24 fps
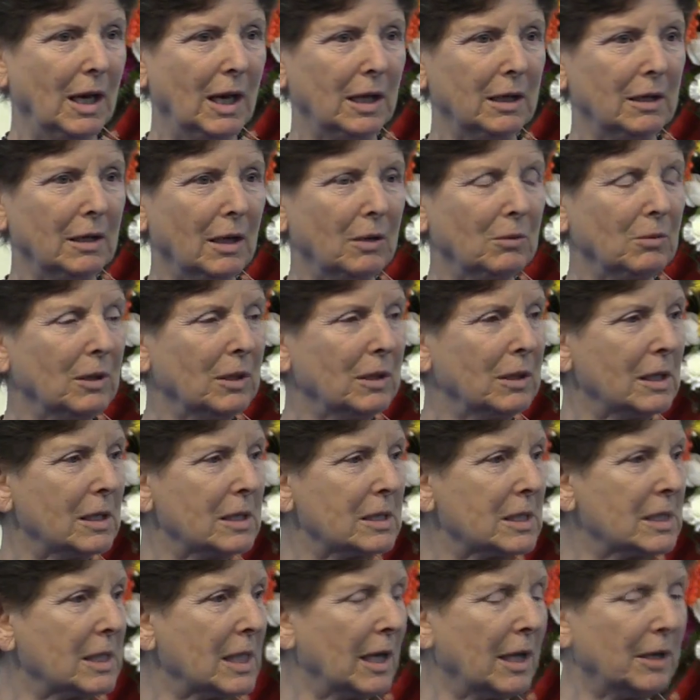And I
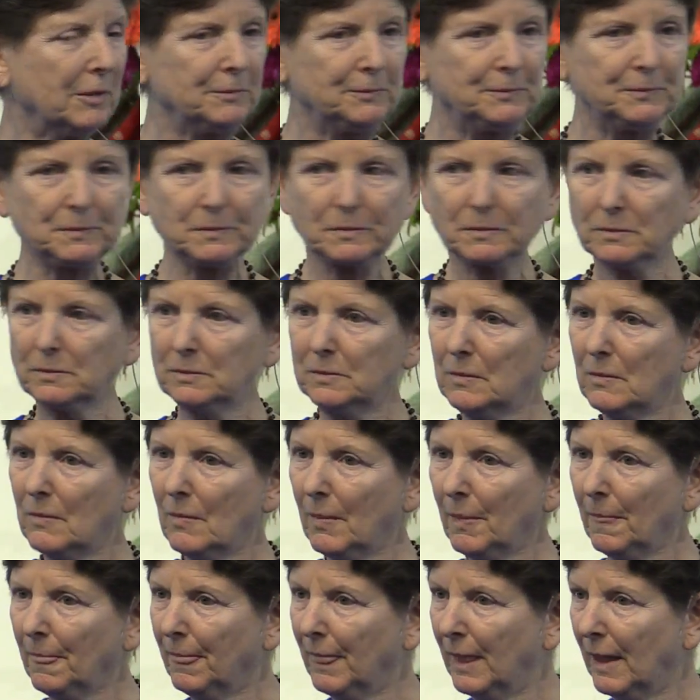realized that
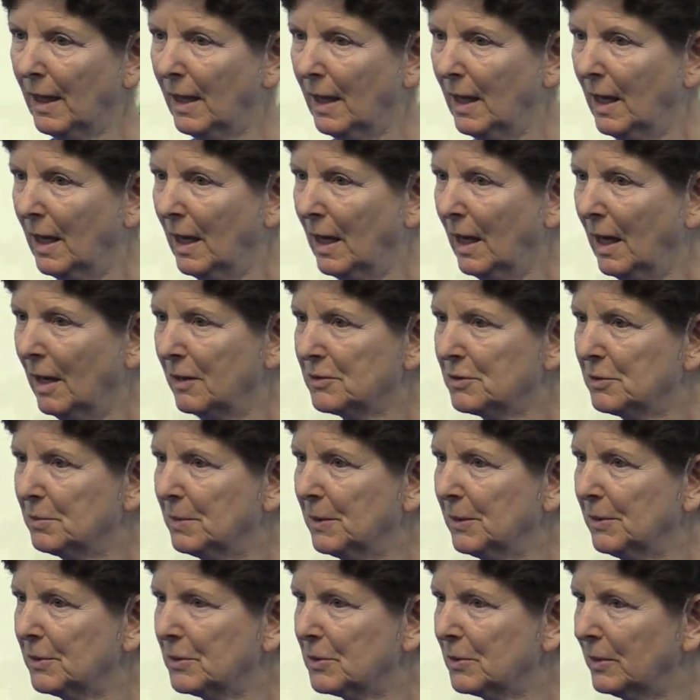our
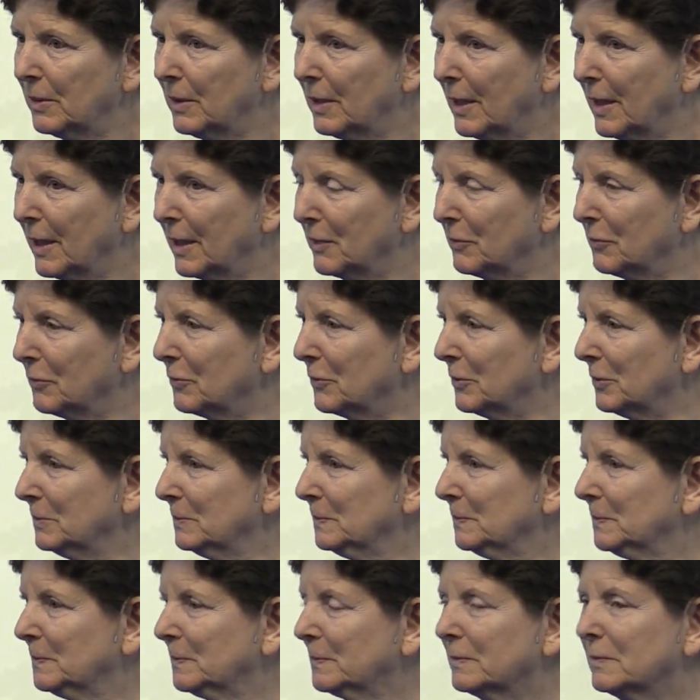spiritual life,
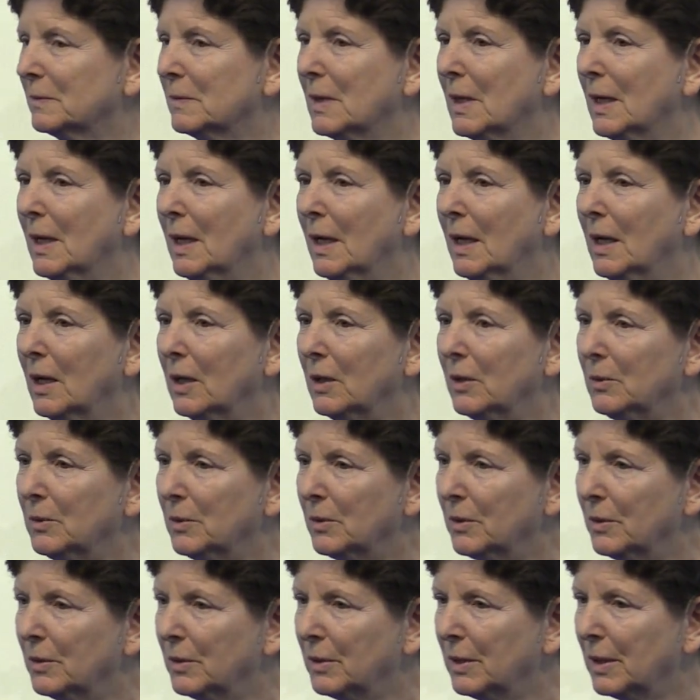
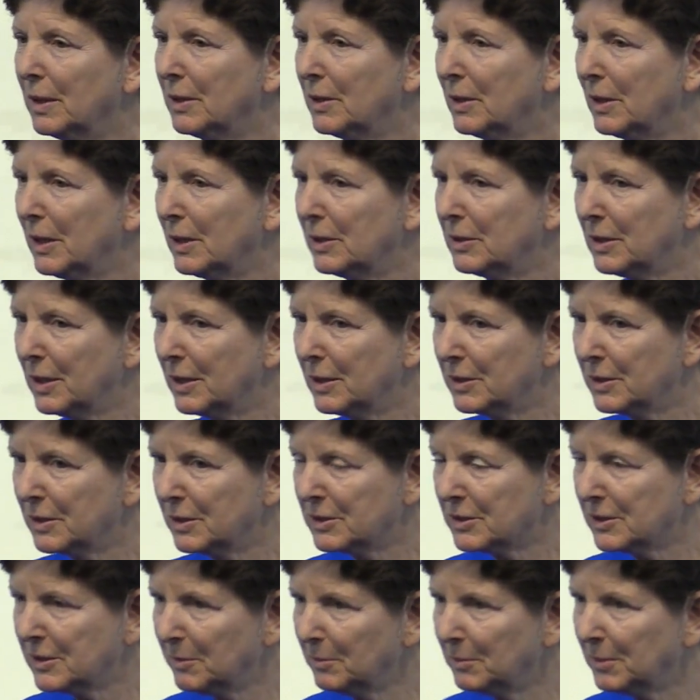
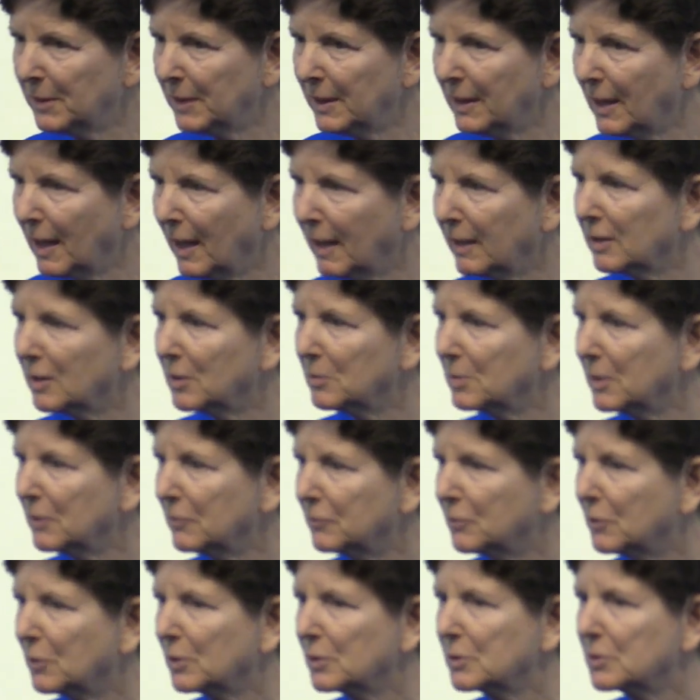it simply cannot be
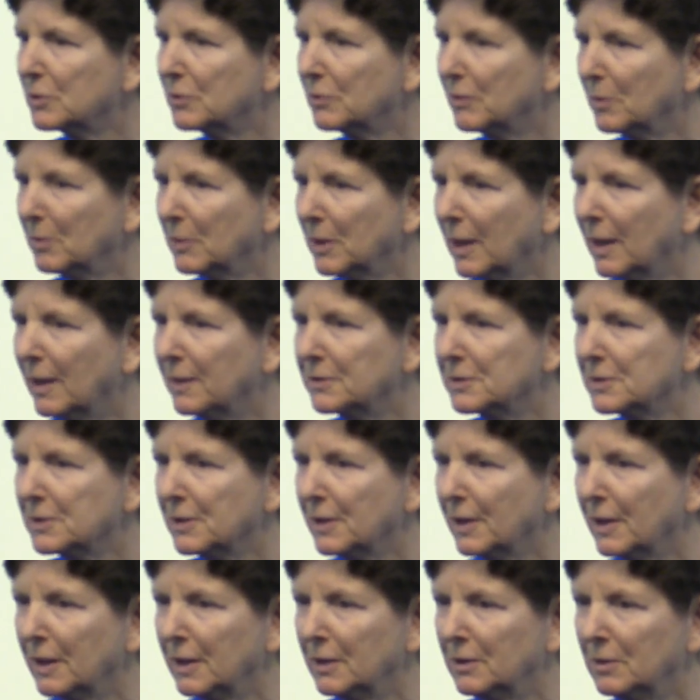forced from the
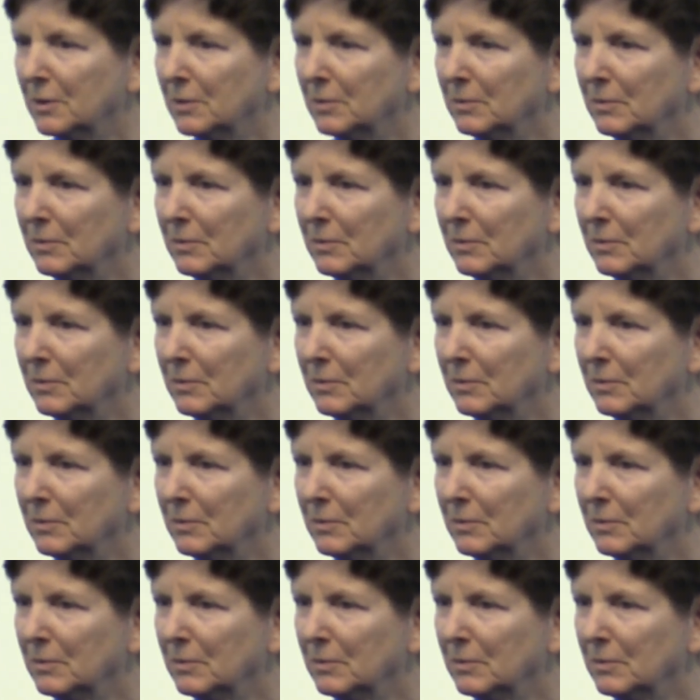outside.